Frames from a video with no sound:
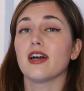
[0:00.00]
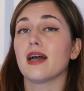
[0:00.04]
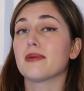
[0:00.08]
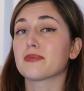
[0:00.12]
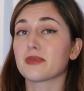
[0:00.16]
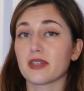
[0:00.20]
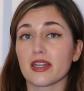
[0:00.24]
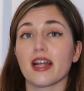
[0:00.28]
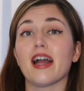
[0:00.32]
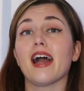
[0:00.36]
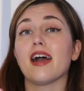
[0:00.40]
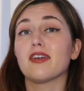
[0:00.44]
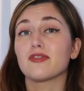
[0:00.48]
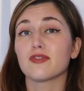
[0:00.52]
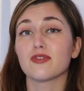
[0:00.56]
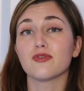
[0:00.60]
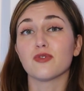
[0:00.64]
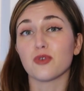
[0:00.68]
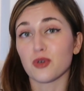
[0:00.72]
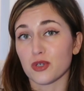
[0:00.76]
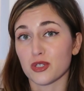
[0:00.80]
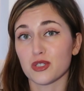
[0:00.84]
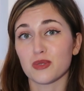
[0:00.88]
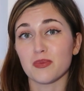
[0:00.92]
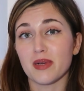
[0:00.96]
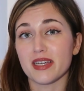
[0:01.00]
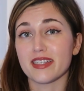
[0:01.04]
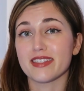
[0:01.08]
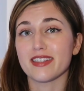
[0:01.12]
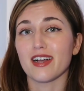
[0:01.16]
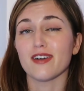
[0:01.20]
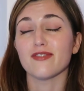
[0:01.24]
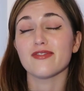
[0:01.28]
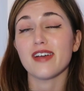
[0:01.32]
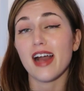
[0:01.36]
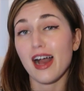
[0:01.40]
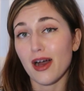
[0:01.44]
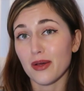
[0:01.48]
I'm gonna have to force
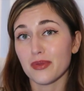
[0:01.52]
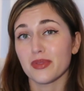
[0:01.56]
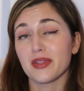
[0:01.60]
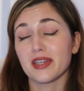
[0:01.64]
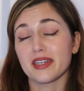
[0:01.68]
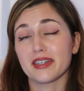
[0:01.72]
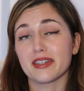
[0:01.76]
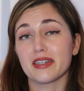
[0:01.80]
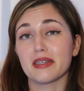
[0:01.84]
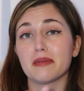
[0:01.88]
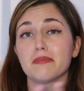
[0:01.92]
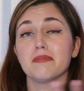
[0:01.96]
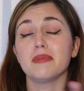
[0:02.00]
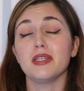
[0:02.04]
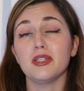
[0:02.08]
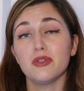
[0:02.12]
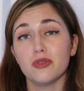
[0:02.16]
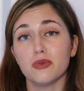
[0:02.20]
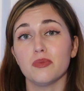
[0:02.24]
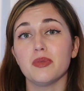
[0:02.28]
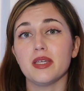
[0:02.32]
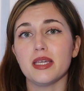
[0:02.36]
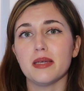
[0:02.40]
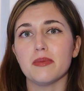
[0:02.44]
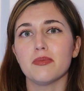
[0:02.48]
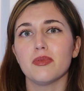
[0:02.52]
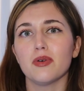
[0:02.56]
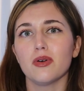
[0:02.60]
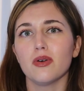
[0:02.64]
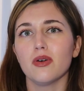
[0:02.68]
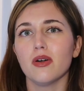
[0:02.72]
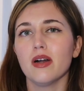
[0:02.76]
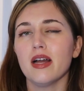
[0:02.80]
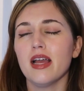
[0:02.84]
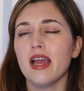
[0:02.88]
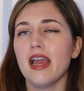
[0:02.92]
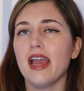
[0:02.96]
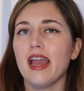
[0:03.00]
myself out there and meet new
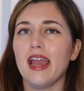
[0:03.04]
people